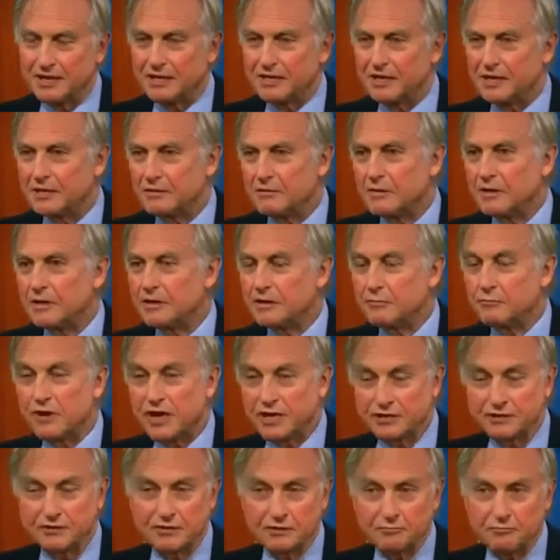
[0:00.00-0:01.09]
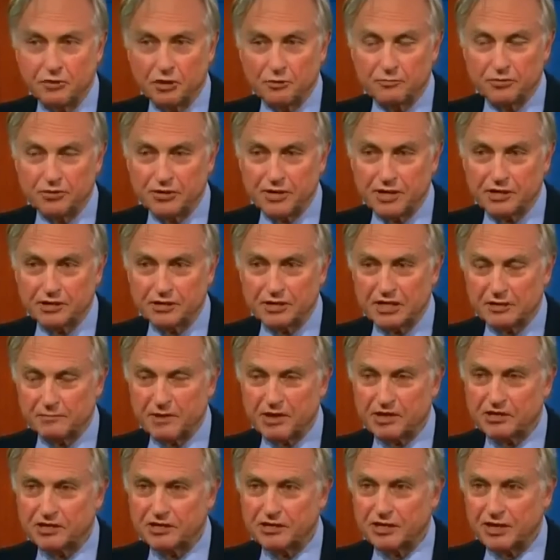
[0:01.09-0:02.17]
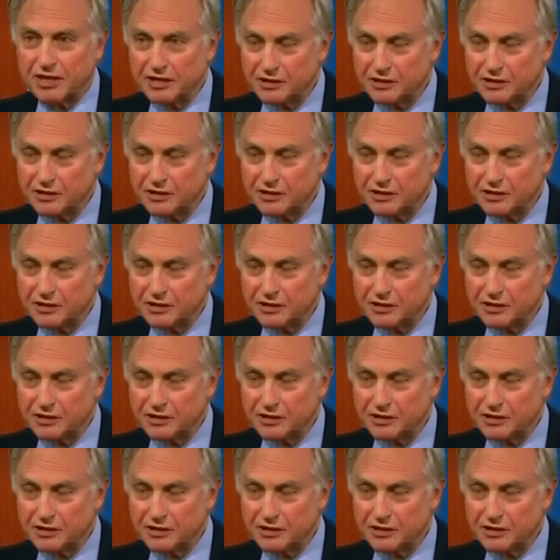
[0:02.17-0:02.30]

the, the rest of the population, especially the